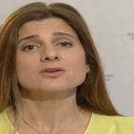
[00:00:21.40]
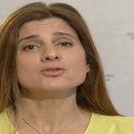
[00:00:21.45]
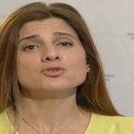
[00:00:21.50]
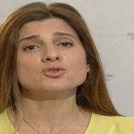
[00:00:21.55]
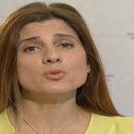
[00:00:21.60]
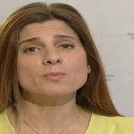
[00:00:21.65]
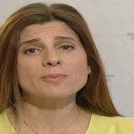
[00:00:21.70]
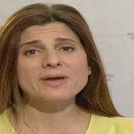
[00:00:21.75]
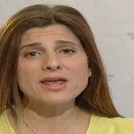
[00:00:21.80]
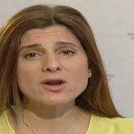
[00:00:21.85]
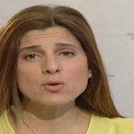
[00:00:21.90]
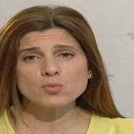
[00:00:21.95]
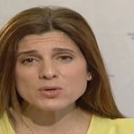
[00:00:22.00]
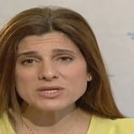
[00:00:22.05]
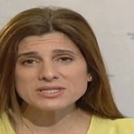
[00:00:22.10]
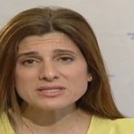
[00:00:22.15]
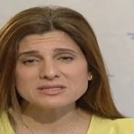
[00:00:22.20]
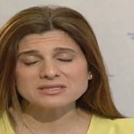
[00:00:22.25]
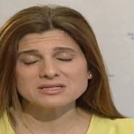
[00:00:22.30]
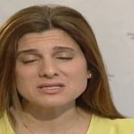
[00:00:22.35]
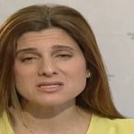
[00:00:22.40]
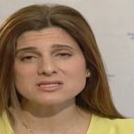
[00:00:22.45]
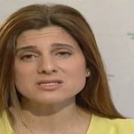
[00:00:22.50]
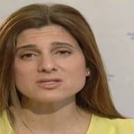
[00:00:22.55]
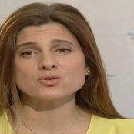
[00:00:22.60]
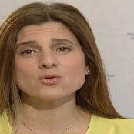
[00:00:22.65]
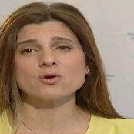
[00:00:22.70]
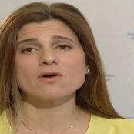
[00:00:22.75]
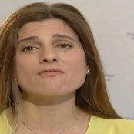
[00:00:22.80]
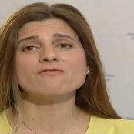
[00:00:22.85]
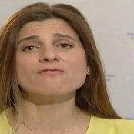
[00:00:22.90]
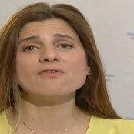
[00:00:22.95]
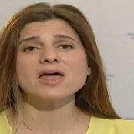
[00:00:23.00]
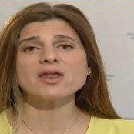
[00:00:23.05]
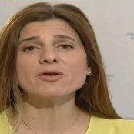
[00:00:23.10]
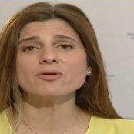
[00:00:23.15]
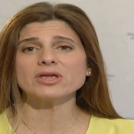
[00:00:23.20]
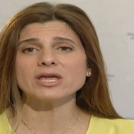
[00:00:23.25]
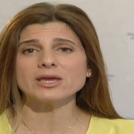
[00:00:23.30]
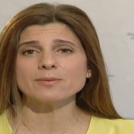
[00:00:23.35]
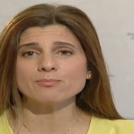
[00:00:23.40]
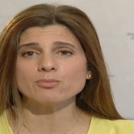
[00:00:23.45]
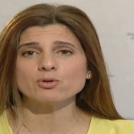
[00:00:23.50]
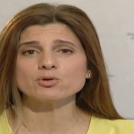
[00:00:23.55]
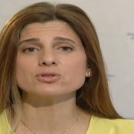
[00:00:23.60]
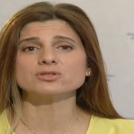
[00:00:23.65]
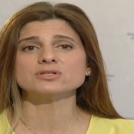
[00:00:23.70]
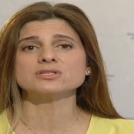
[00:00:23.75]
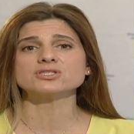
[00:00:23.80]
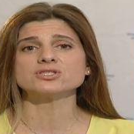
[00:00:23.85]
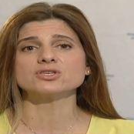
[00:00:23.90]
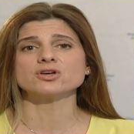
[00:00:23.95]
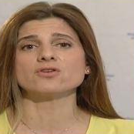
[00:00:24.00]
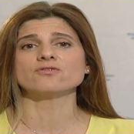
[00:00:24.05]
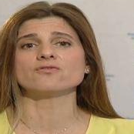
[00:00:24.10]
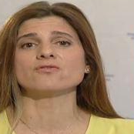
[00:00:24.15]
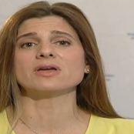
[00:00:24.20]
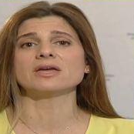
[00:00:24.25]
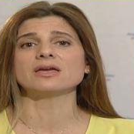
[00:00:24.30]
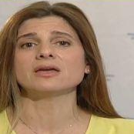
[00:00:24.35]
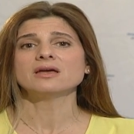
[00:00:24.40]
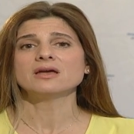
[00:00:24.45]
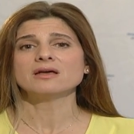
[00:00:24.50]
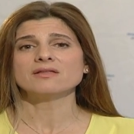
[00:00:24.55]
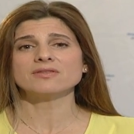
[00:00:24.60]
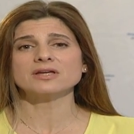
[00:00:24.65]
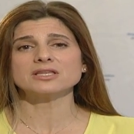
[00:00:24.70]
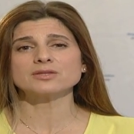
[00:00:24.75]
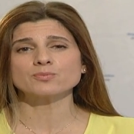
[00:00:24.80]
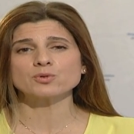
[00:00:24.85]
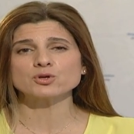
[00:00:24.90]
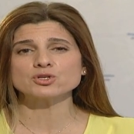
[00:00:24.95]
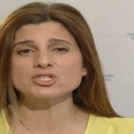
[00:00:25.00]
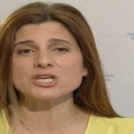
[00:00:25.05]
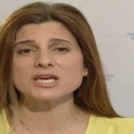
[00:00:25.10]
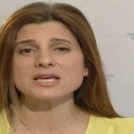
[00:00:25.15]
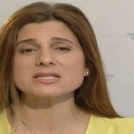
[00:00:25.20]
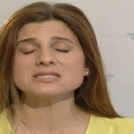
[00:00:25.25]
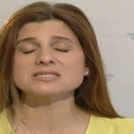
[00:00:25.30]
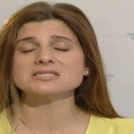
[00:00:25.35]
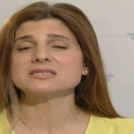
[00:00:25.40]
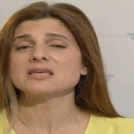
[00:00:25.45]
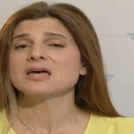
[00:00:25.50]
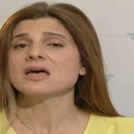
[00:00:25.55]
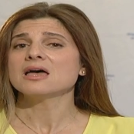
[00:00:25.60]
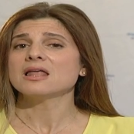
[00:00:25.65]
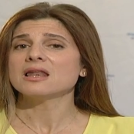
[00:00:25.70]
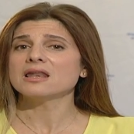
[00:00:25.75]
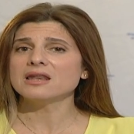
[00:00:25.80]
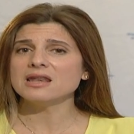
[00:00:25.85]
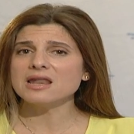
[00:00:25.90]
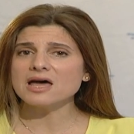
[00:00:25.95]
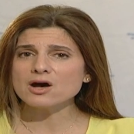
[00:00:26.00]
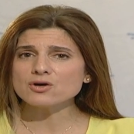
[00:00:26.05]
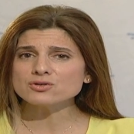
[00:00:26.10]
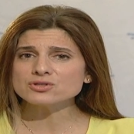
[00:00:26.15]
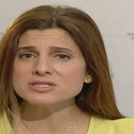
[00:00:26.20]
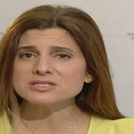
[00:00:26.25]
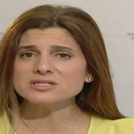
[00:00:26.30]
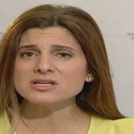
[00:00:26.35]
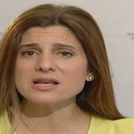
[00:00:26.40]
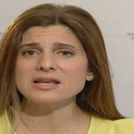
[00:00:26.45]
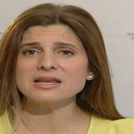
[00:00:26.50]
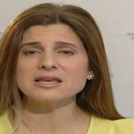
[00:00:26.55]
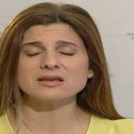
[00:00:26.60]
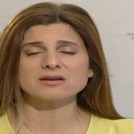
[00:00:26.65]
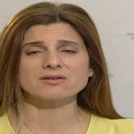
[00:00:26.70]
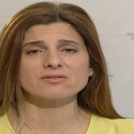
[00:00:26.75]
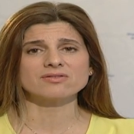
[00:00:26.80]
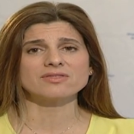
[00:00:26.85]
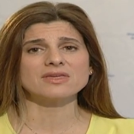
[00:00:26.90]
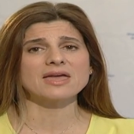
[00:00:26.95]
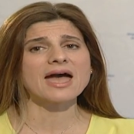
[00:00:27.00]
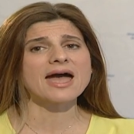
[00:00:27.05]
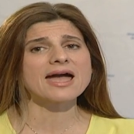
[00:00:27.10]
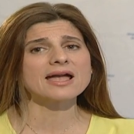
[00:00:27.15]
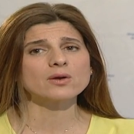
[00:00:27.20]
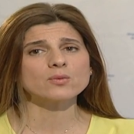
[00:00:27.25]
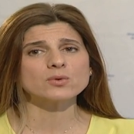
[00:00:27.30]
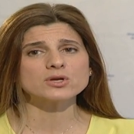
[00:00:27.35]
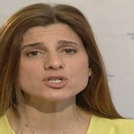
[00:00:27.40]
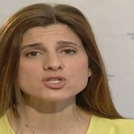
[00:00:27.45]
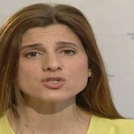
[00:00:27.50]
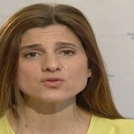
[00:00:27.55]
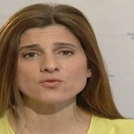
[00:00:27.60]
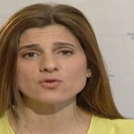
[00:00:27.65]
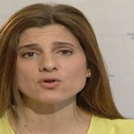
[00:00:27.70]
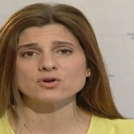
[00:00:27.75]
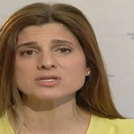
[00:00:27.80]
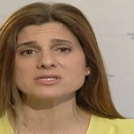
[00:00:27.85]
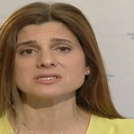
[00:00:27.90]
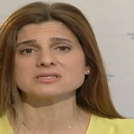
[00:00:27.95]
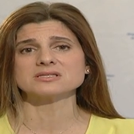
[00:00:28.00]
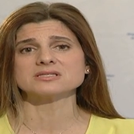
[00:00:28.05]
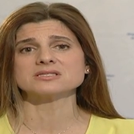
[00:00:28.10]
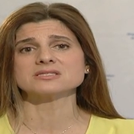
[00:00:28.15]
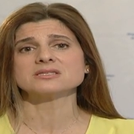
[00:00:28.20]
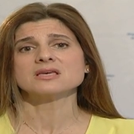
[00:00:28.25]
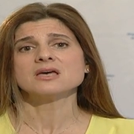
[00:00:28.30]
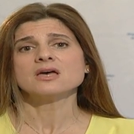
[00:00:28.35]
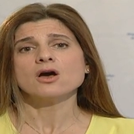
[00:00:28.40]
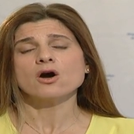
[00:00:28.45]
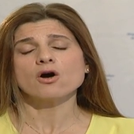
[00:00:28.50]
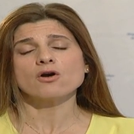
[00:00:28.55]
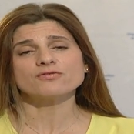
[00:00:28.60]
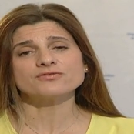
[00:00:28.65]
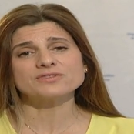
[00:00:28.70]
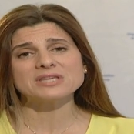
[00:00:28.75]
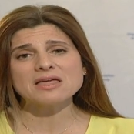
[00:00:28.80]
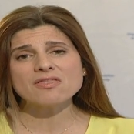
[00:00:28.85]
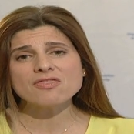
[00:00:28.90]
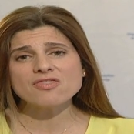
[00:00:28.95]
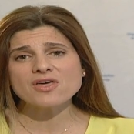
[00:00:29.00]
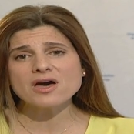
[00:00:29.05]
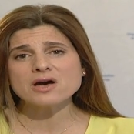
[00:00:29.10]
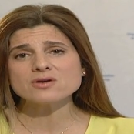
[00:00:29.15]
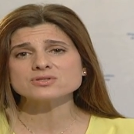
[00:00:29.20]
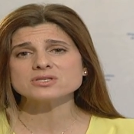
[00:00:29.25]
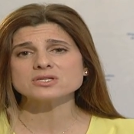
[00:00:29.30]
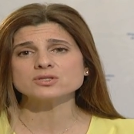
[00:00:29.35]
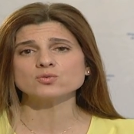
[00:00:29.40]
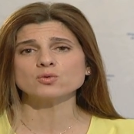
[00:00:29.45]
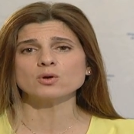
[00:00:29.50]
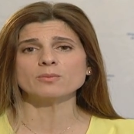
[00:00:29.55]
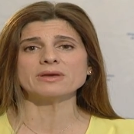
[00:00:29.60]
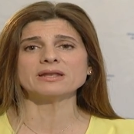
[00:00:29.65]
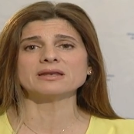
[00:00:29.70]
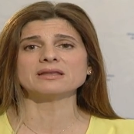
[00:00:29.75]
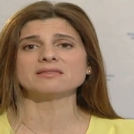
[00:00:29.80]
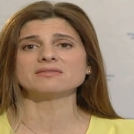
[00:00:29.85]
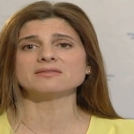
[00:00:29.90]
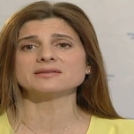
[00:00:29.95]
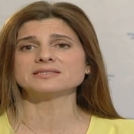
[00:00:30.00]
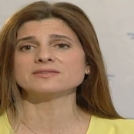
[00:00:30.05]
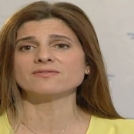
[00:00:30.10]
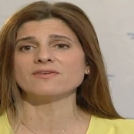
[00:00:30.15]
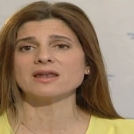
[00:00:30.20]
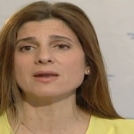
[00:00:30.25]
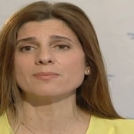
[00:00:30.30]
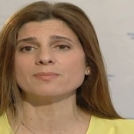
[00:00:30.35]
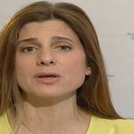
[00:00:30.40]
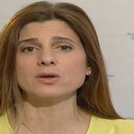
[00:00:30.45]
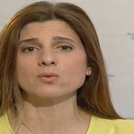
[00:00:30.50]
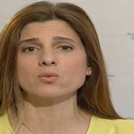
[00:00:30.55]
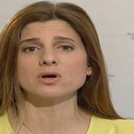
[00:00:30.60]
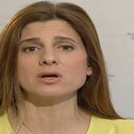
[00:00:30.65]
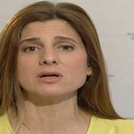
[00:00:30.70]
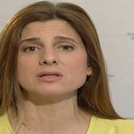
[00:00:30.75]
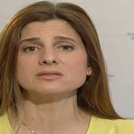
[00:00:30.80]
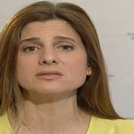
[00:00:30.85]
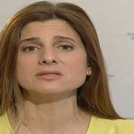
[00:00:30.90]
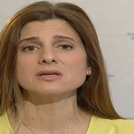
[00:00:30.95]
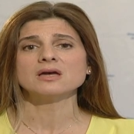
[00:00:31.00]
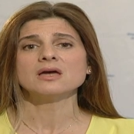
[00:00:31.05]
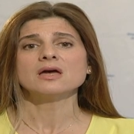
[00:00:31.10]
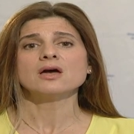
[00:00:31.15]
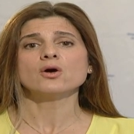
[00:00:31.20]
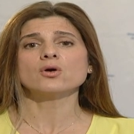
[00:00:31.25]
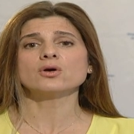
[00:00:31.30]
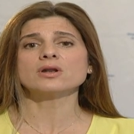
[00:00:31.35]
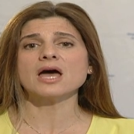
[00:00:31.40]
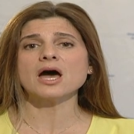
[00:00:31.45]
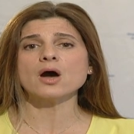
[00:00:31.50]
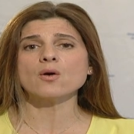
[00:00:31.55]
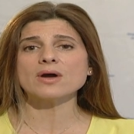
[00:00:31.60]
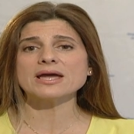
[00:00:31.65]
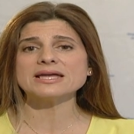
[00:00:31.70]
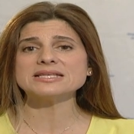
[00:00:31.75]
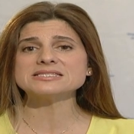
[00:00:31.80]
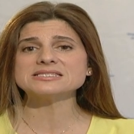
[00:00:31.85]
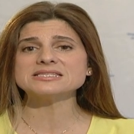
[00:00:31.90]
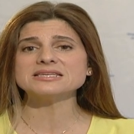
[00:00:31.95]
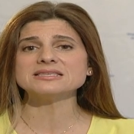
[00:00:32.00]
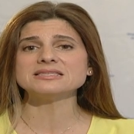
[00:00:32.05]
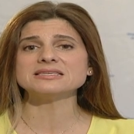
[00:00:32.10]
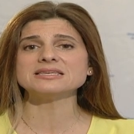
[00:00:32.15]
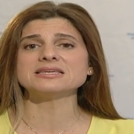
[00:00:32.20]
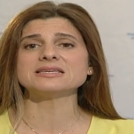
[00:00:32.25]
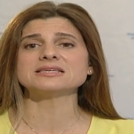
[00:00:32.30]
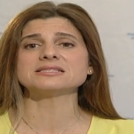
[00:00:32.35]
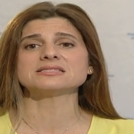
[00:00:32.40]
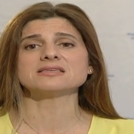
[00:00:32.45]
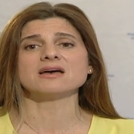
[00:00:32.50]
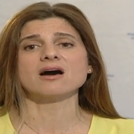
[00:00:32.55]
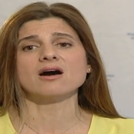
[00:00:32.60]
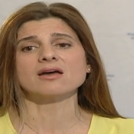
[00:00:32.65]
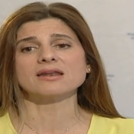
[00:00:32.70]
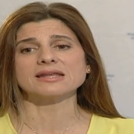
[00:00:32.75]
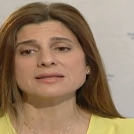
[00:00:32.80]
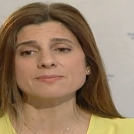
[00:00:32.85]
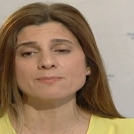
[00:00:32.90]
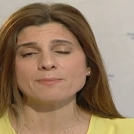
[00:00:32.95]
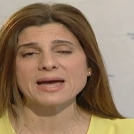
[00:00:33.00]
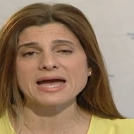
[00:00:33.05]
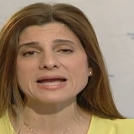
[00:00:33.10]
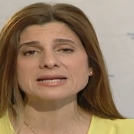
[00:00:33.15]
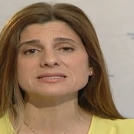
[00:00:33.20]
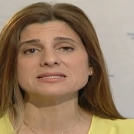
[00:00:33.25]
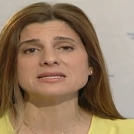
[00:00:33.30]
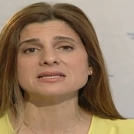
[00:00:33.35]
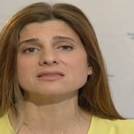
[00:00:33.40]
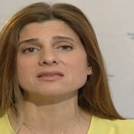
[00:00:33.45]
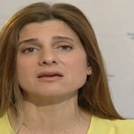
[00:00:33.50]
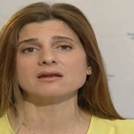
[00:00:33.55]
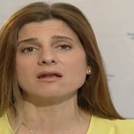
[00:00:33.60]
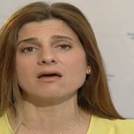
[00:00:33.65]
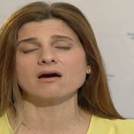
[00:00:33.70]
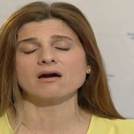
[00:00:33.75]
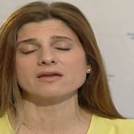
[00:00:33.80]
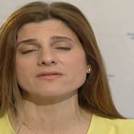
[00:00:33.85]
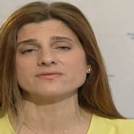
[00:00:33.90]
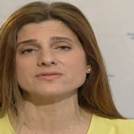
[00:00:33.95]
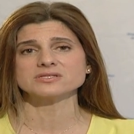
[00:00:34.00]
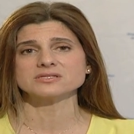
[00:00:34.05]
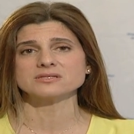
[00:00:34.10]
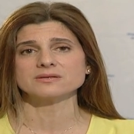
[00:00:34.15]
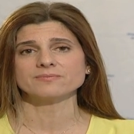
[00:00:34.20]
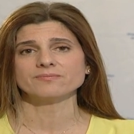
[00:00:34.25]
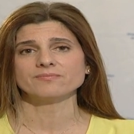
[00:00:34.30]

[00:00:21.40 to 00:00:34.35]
to bear witness to a very important survey that projects loud and clear the anguished voices of 10,000 women in the developing world on how NCDs are impacting their lives.